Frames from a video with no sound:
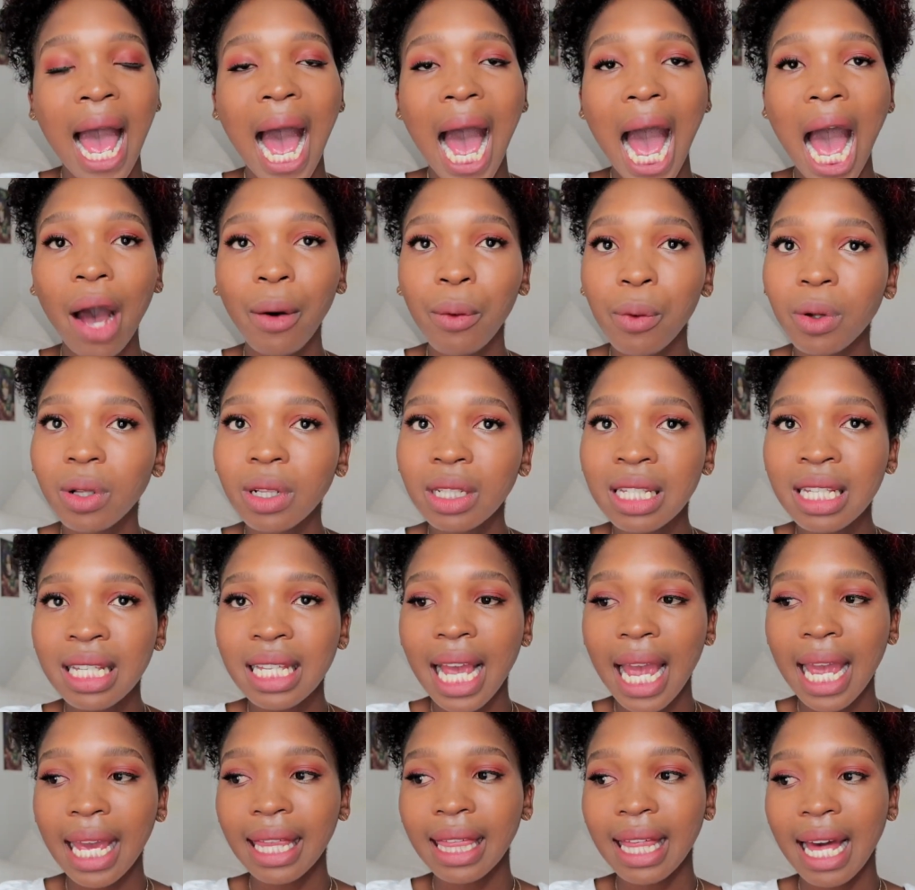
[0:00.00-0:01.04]
I will
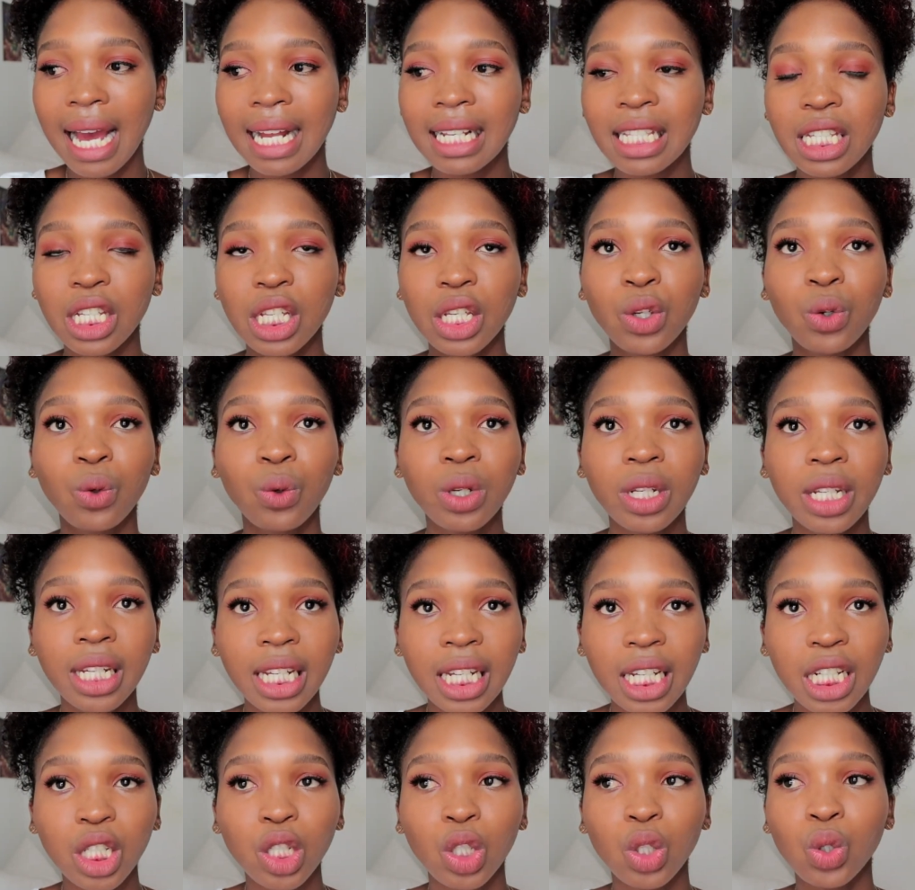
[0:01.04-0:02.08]
say that you
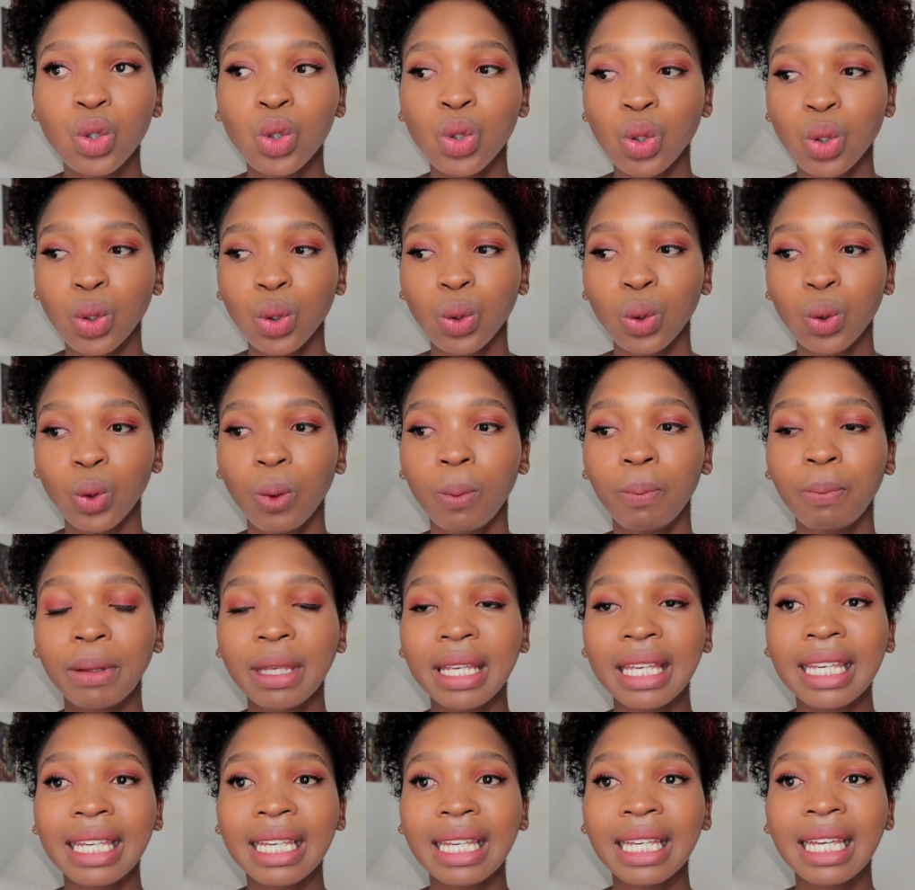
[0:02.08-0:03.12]
need to
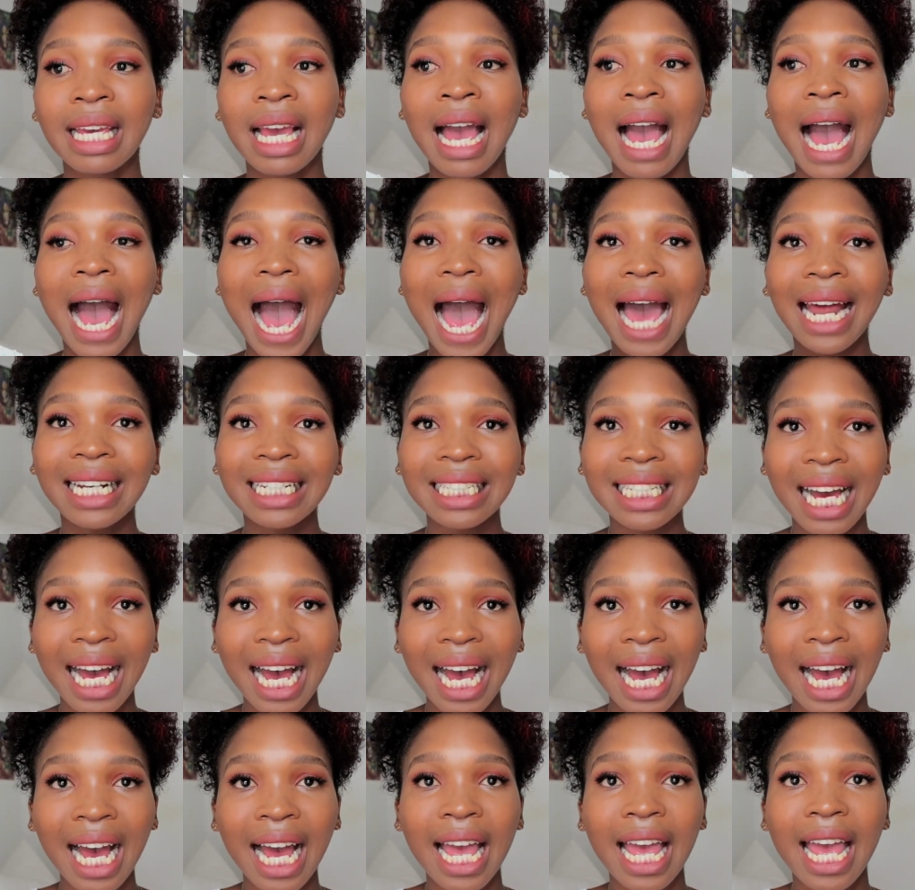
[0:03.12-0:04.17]
be
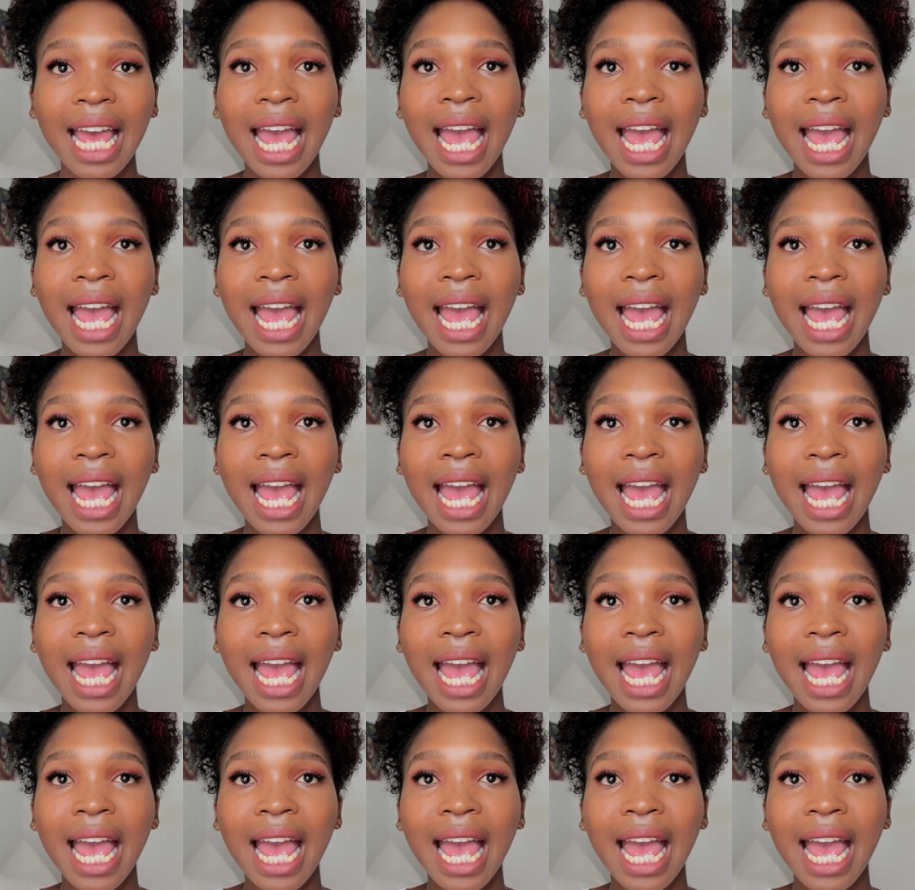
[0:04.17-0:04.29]
under